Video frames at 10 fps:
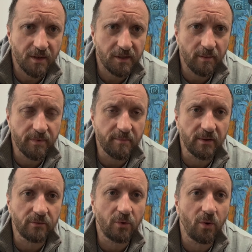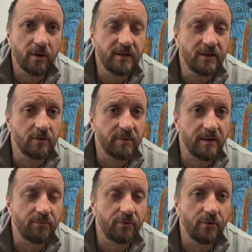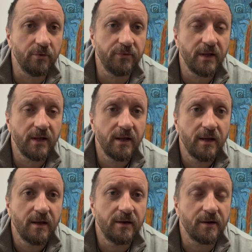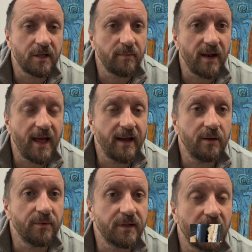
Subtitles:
some of the build quality could be improved. Some of the lacquer was